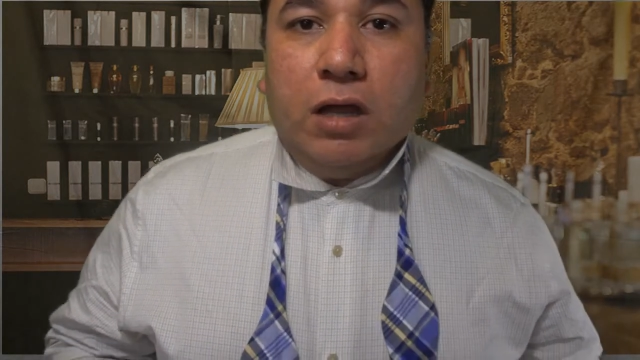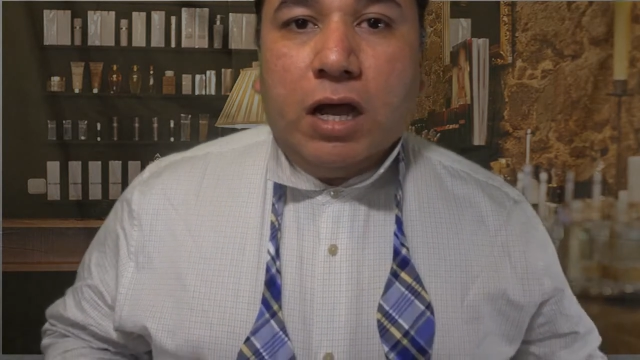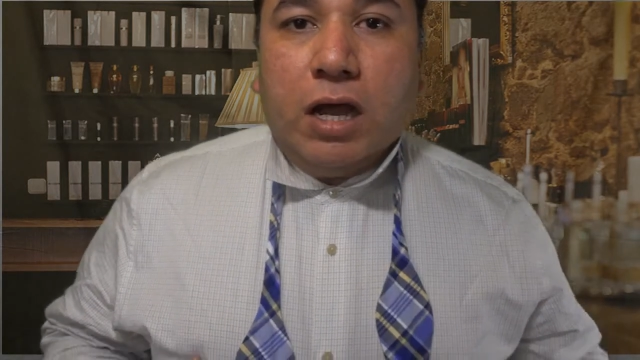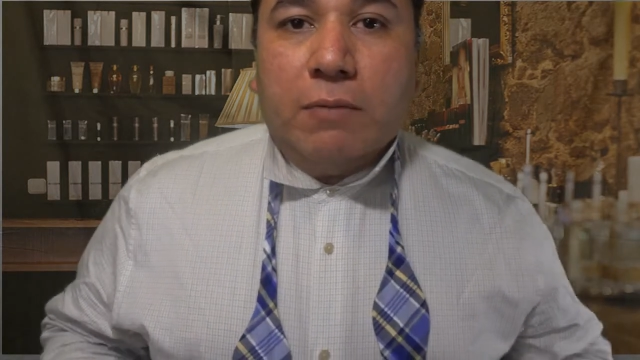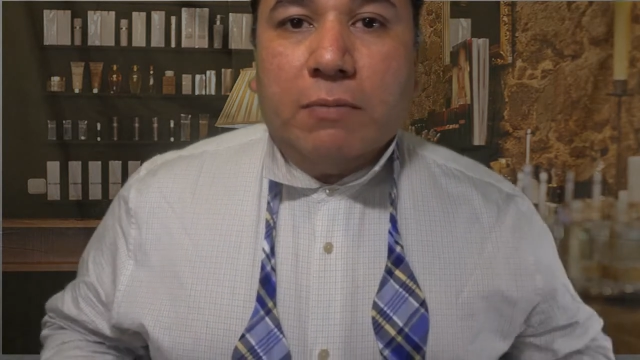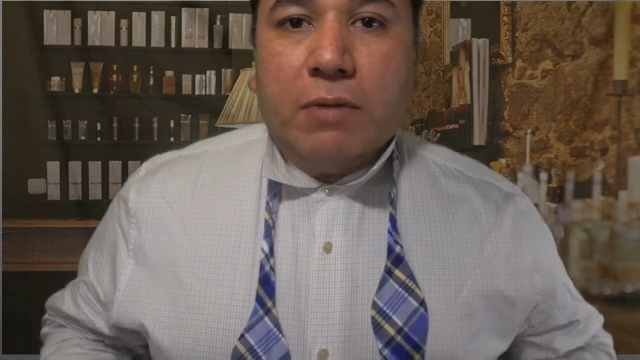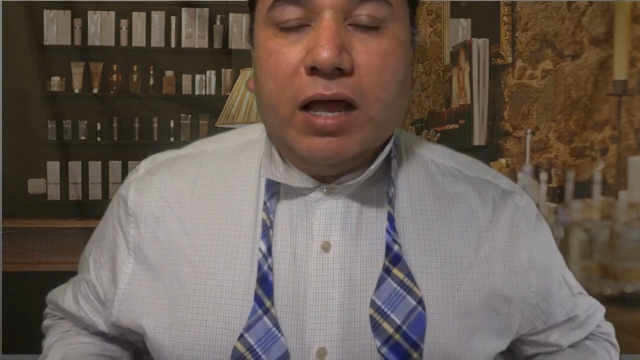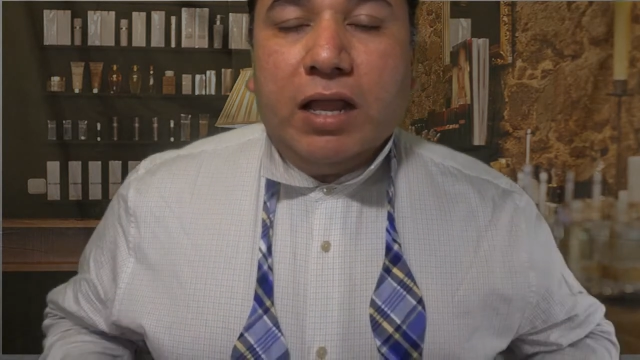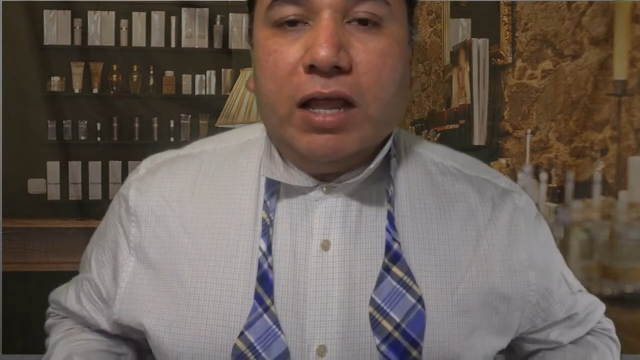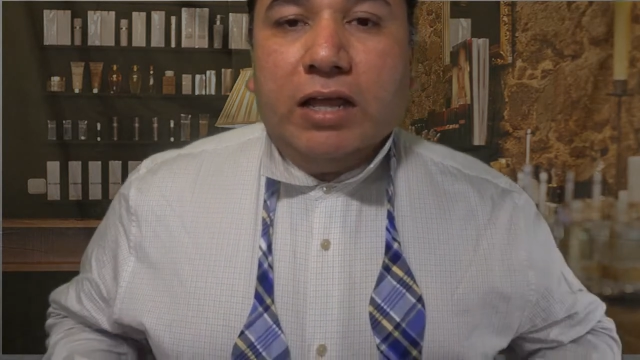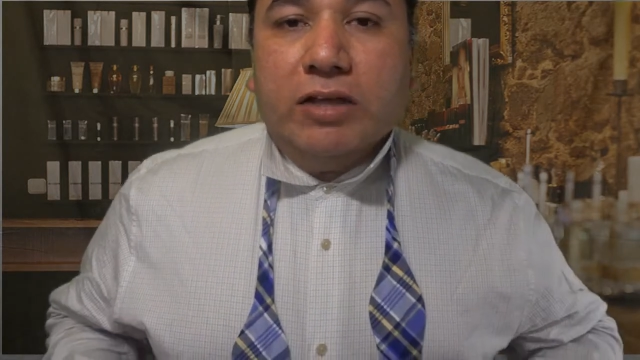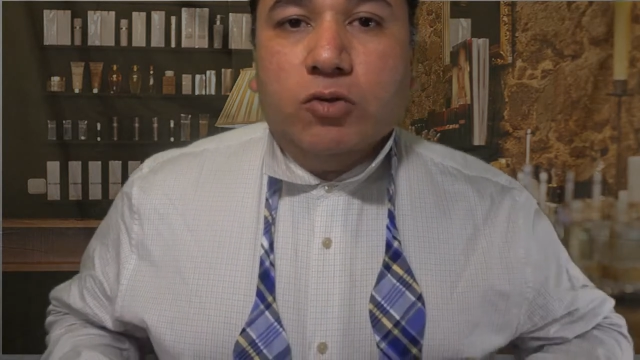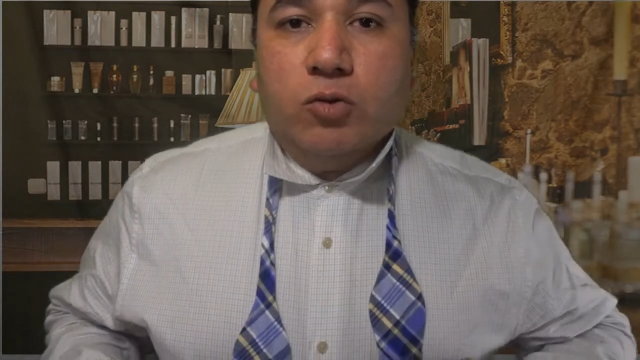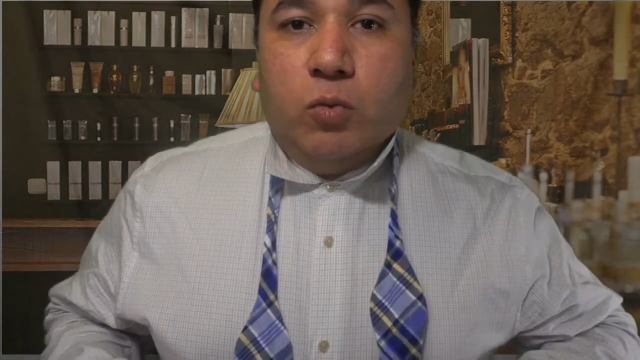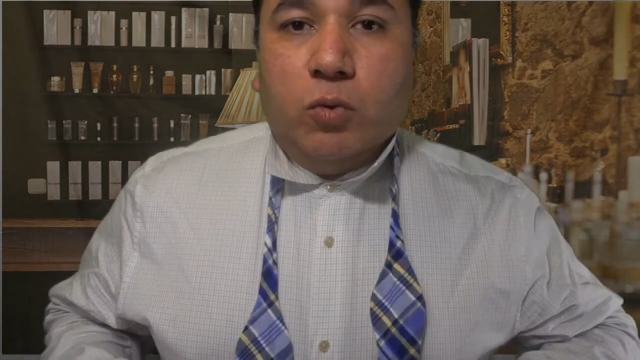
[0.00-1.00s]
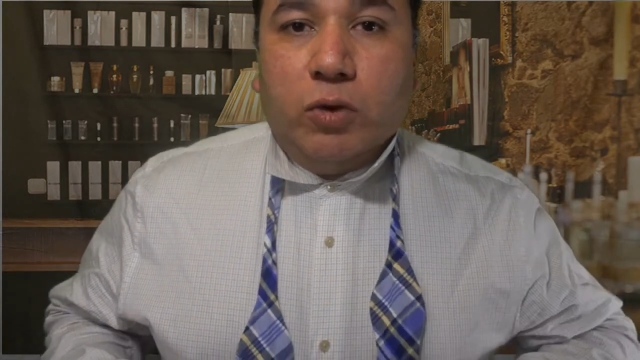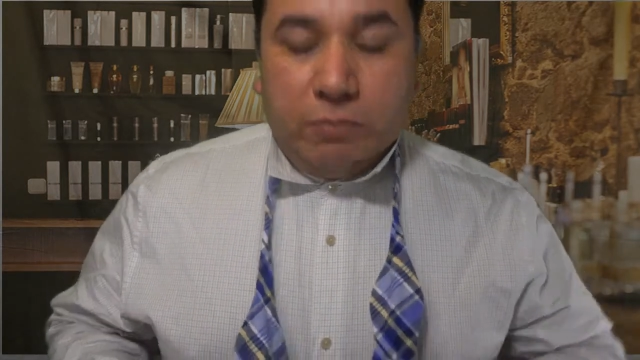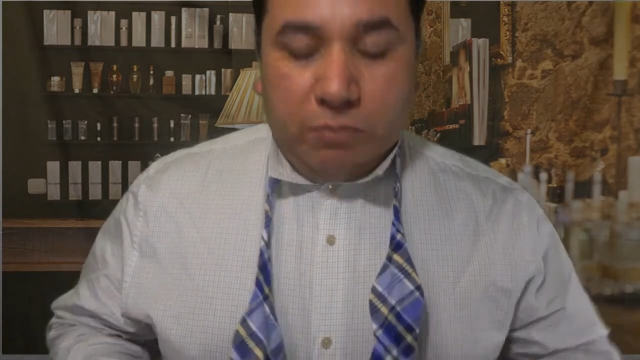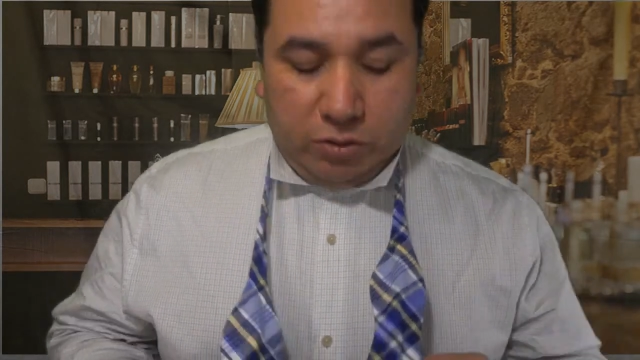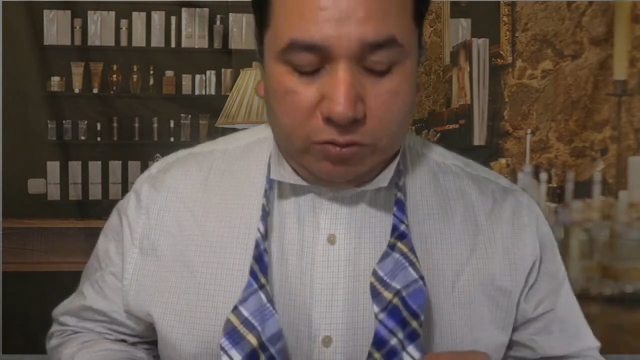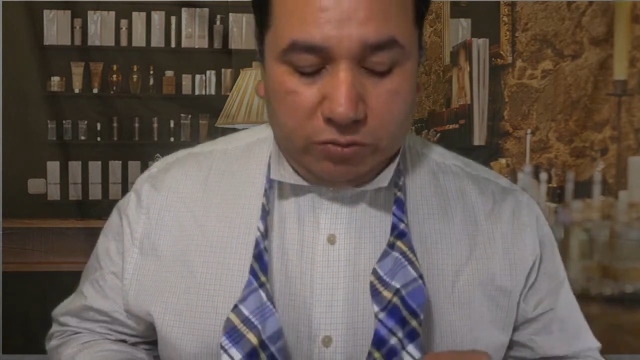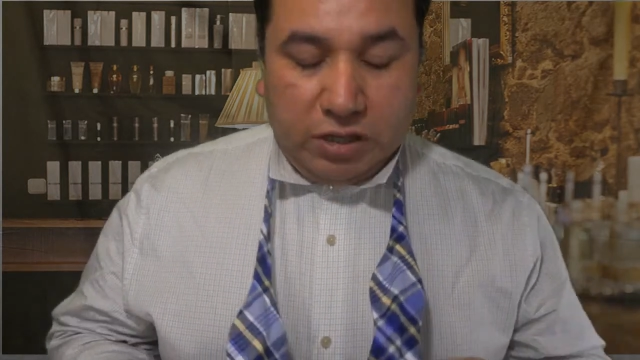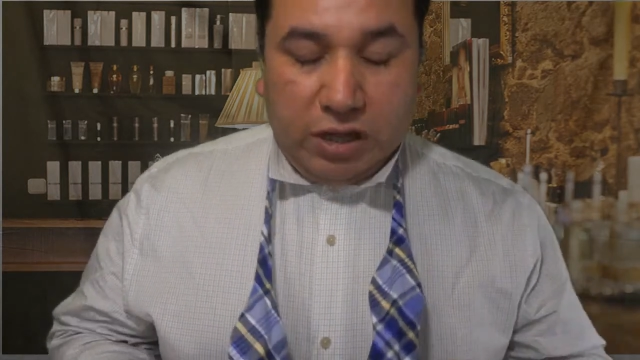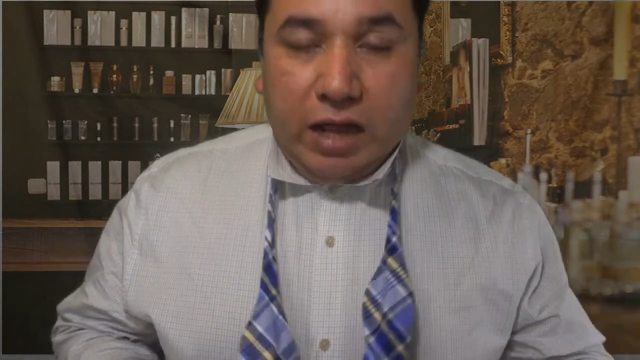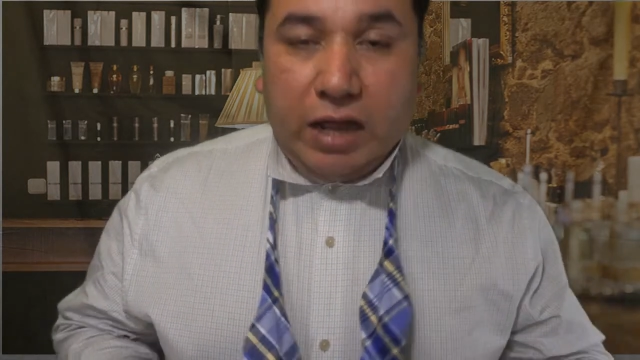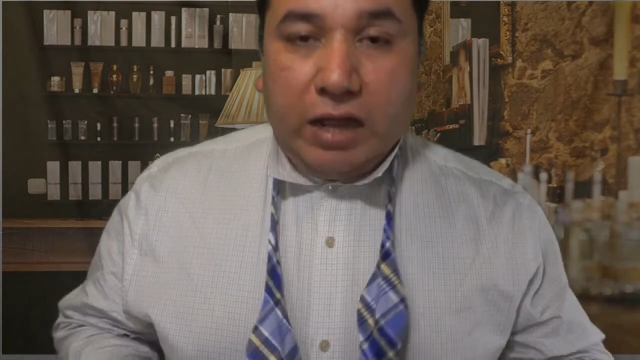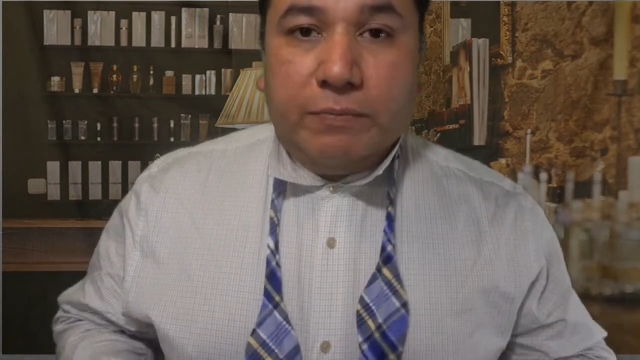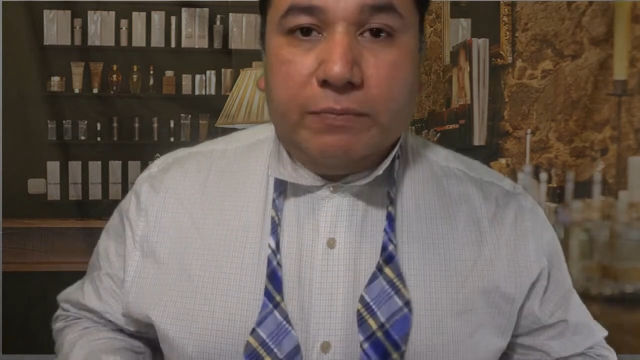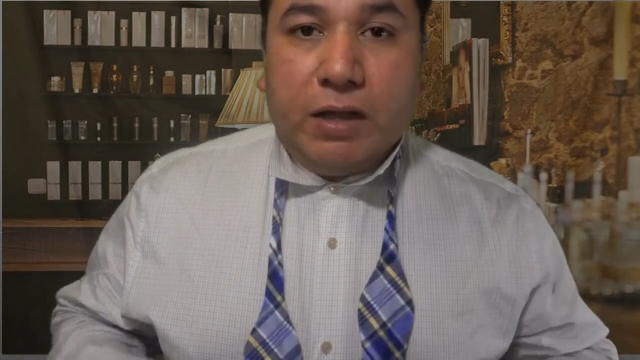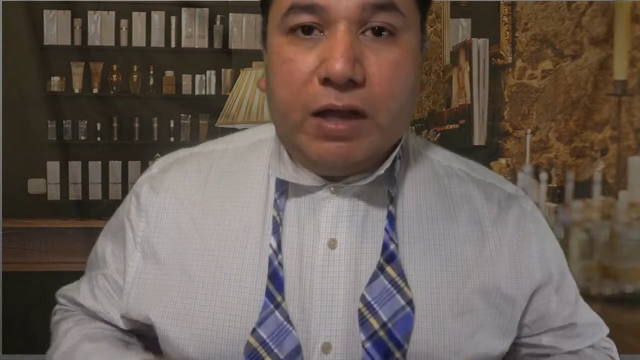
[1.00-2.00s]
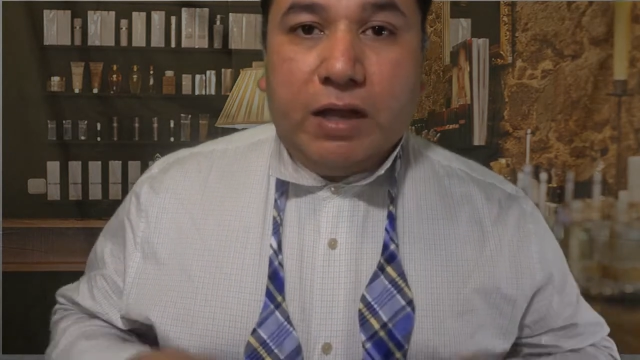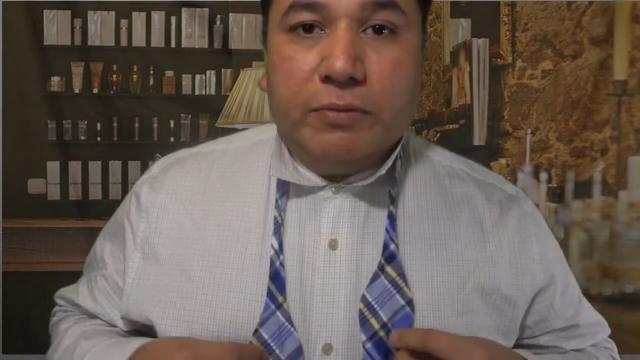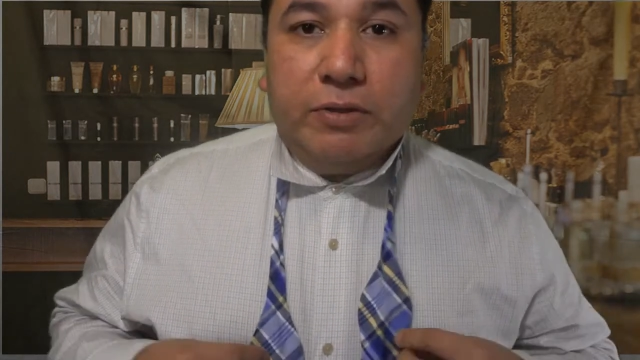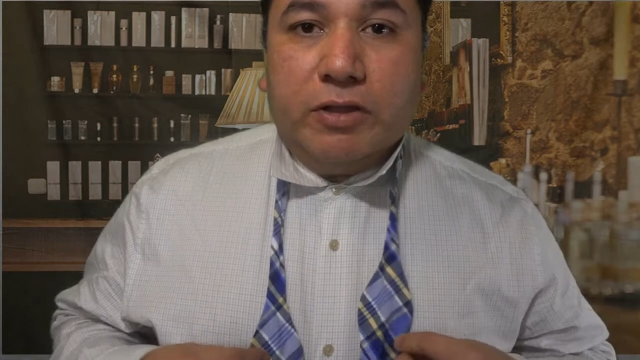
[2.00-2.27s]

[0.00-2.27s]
um, I like to wear a bow tie uh,